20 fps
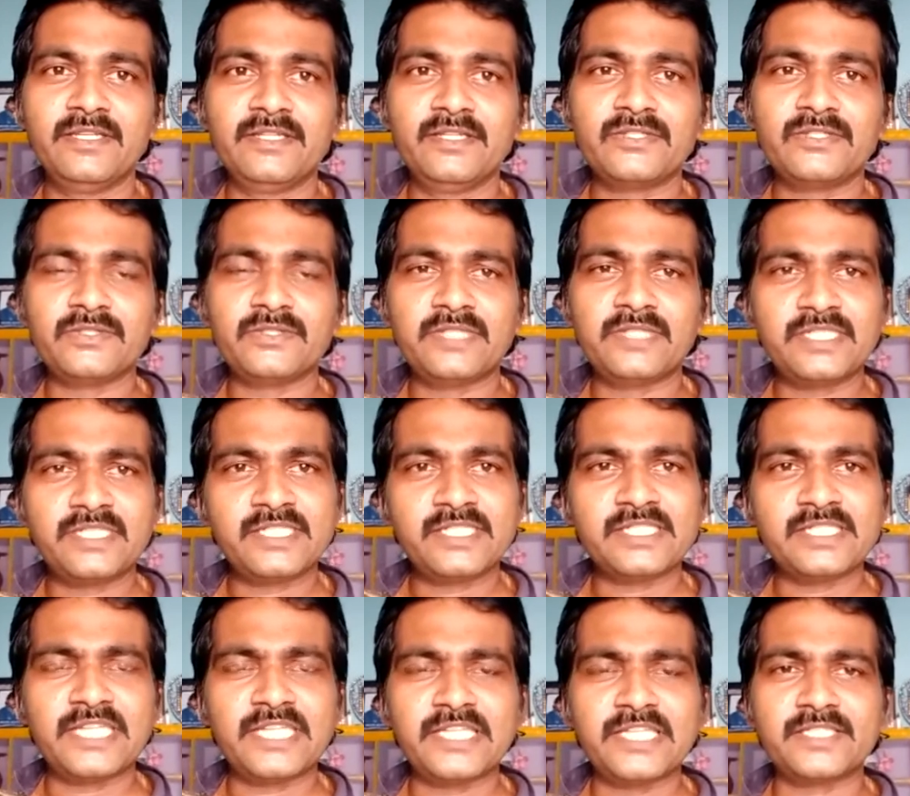So this is
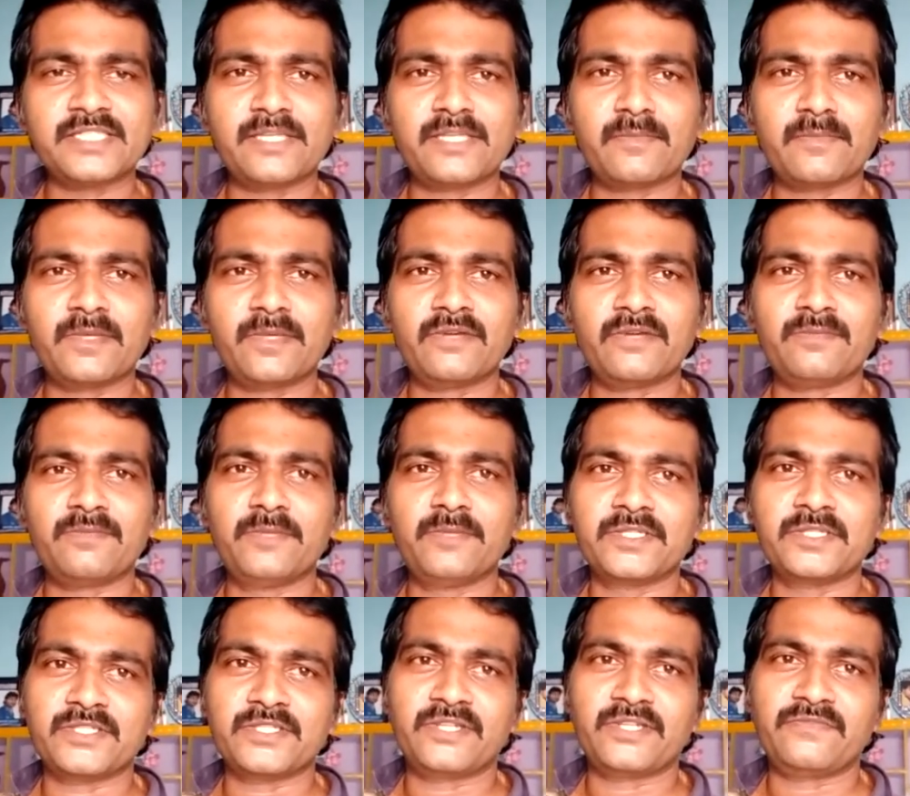an example of
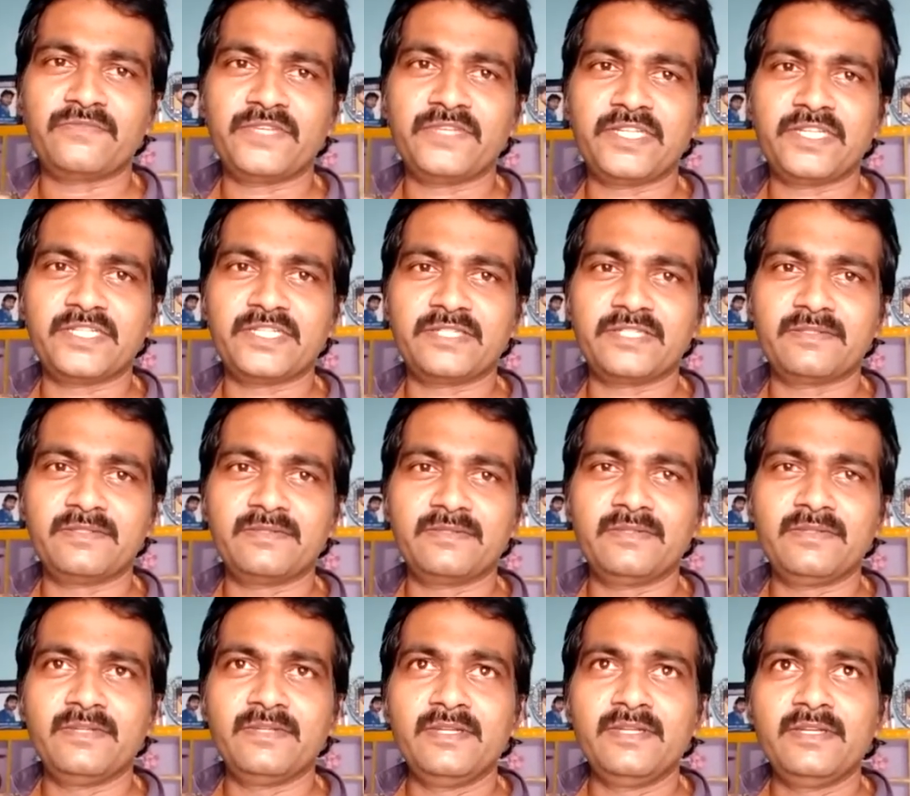personification.
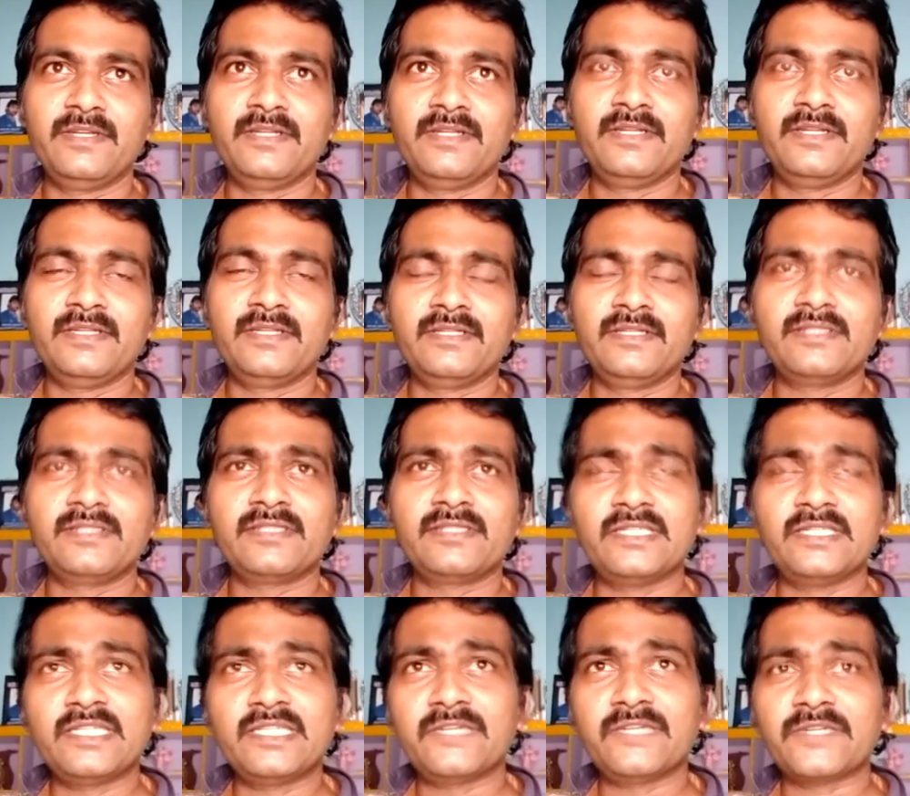See,
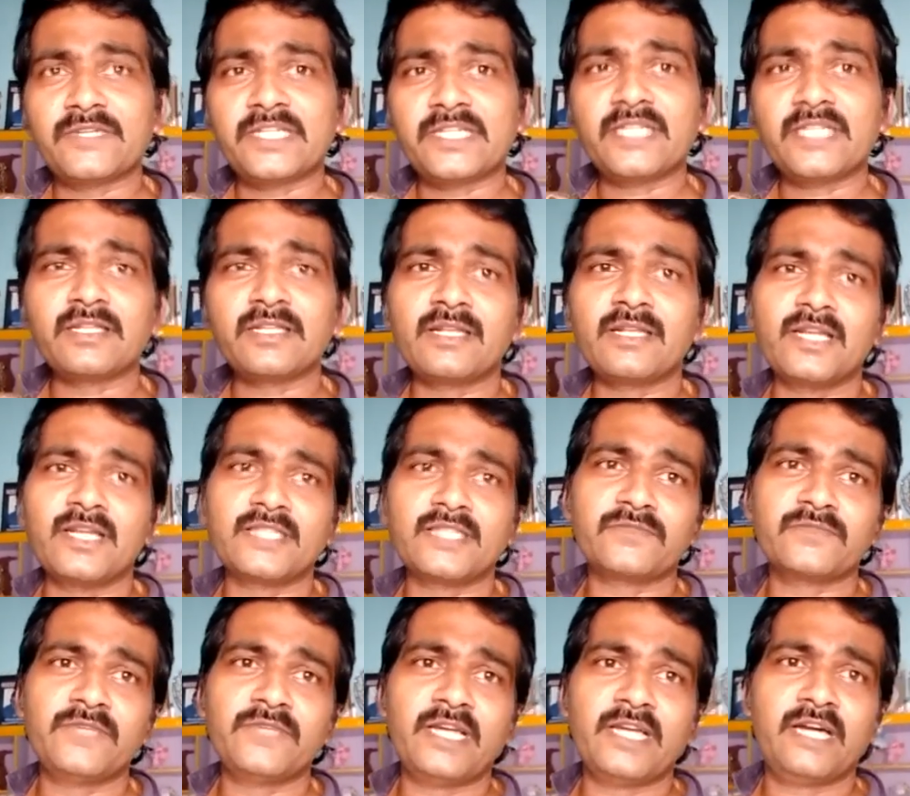in our 10th class
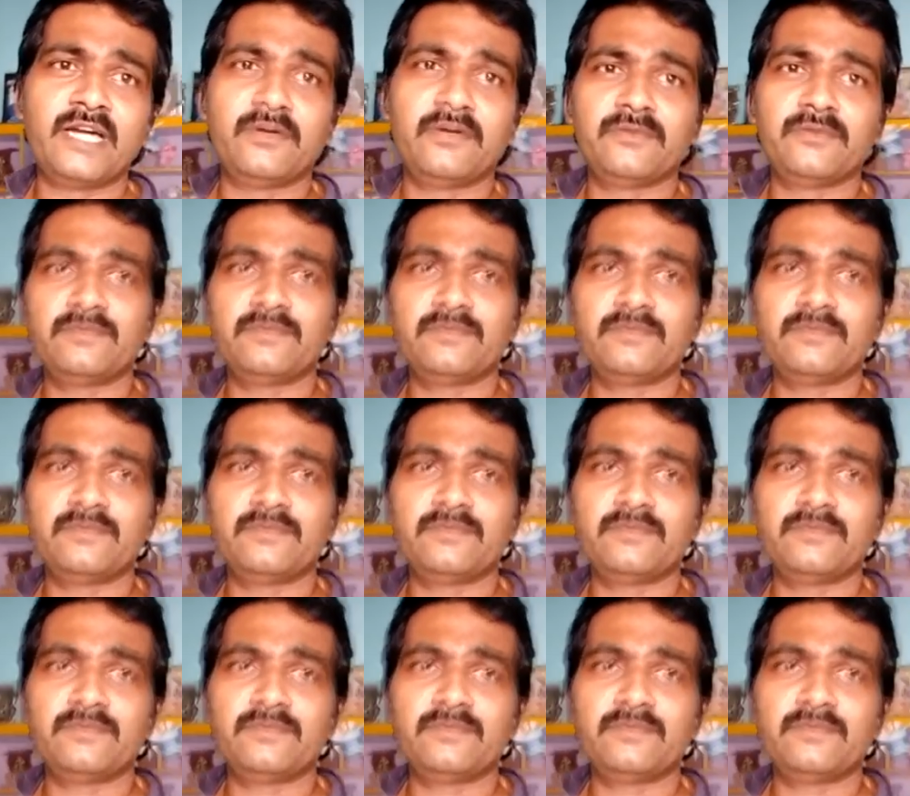we have